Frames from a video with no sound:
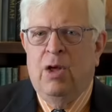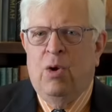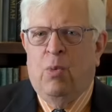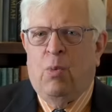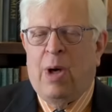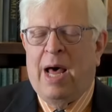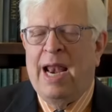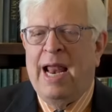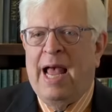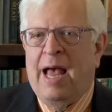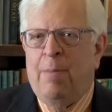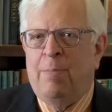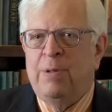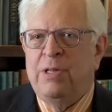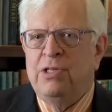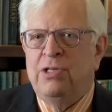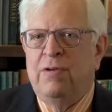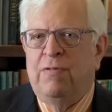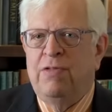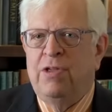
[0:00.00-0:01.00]
What
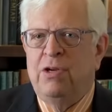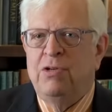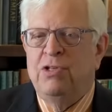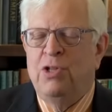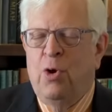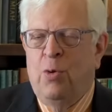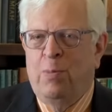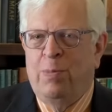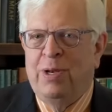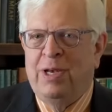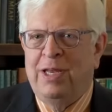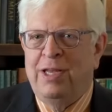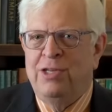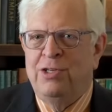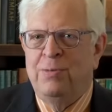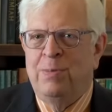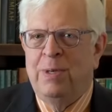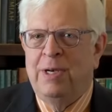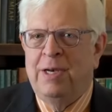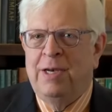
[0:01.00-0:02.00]
happens if there's no
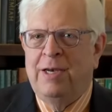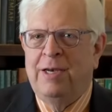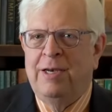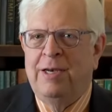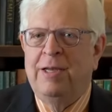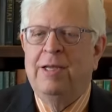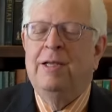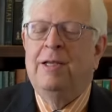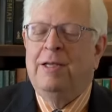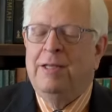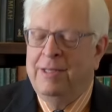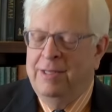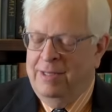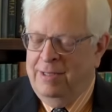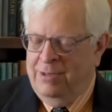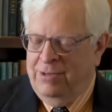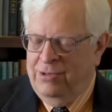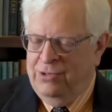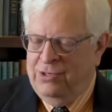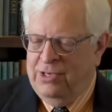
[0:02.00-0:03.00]
policeman?
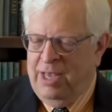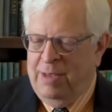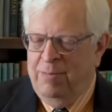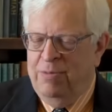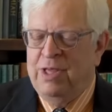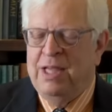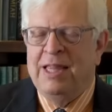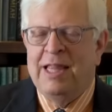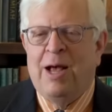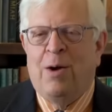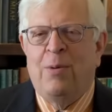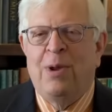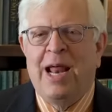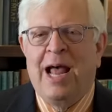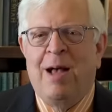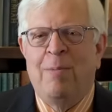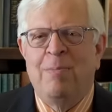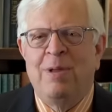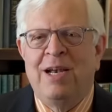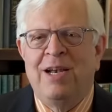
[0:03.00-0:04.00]
Same thing that would
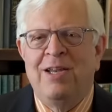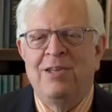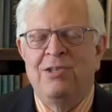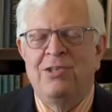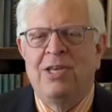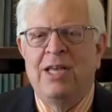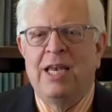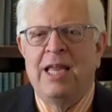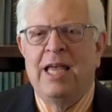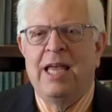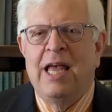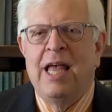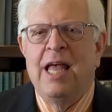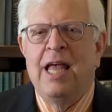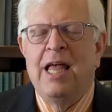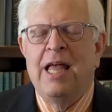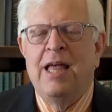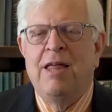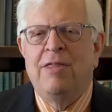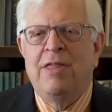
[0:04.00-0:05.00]
happen in a city.
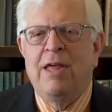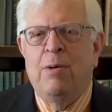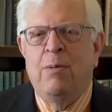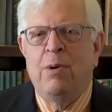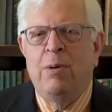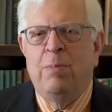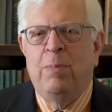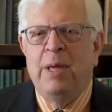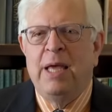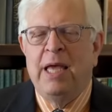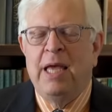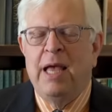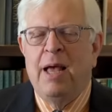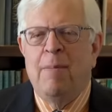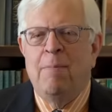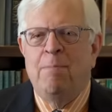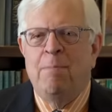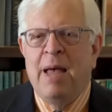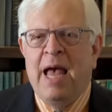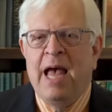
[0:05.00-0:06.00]
There would be
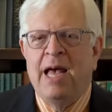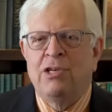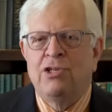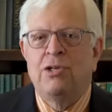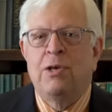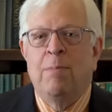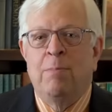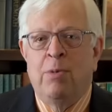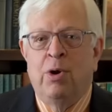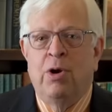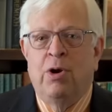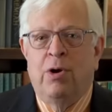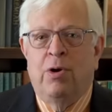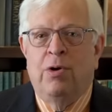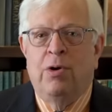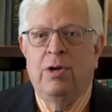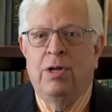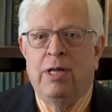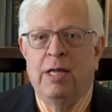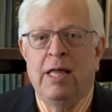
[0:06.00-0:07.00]
mass murder.
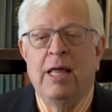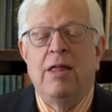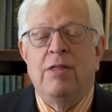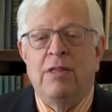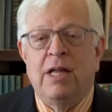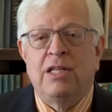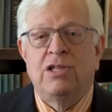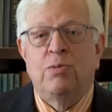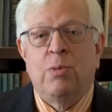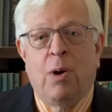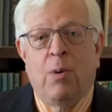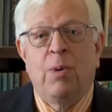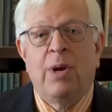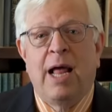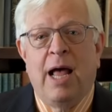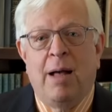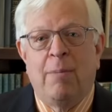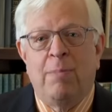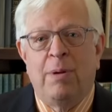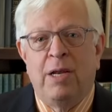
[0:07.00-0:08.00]
That's what would
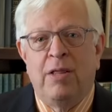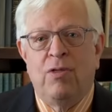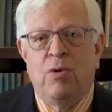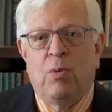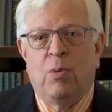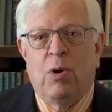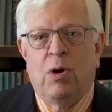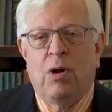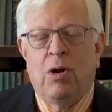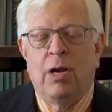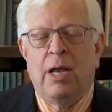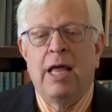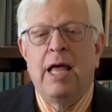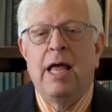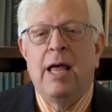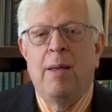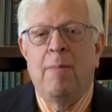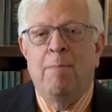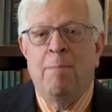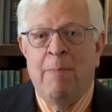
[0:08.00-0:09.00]
happen in the world.
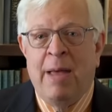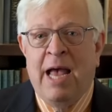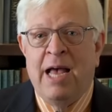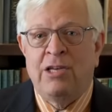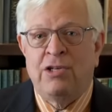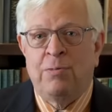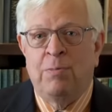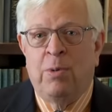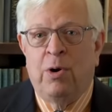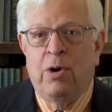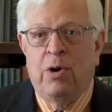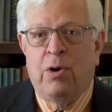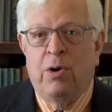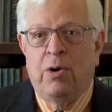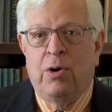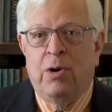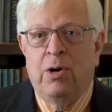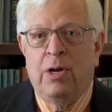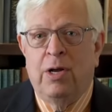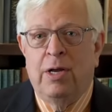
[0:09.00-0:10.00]
Mass murder.
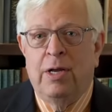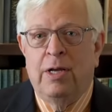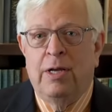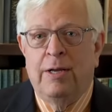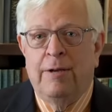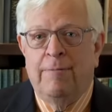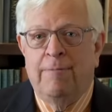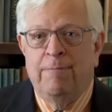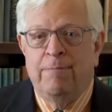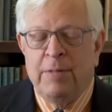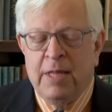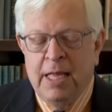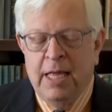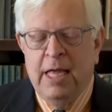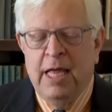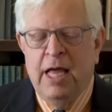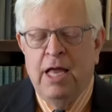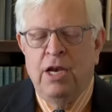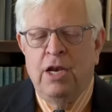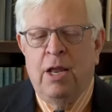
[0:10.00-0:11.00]

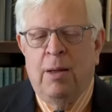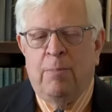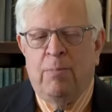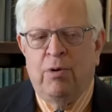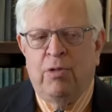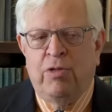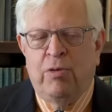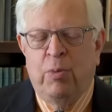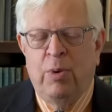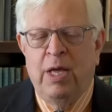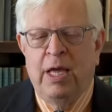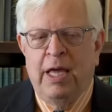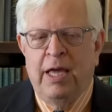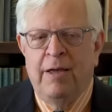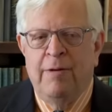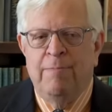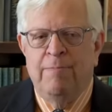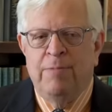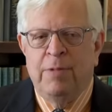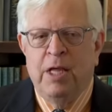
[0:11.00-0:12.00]
Number
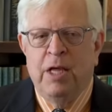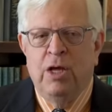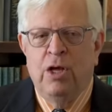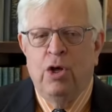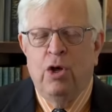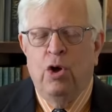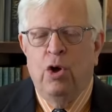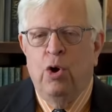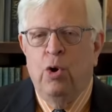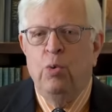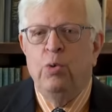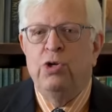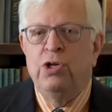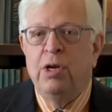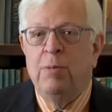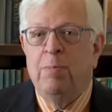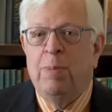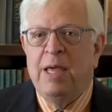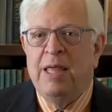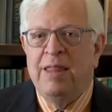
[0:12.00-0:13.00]
three, who
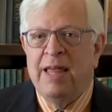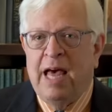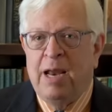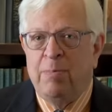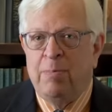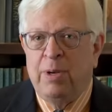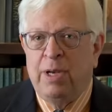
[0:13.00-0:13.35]
should be that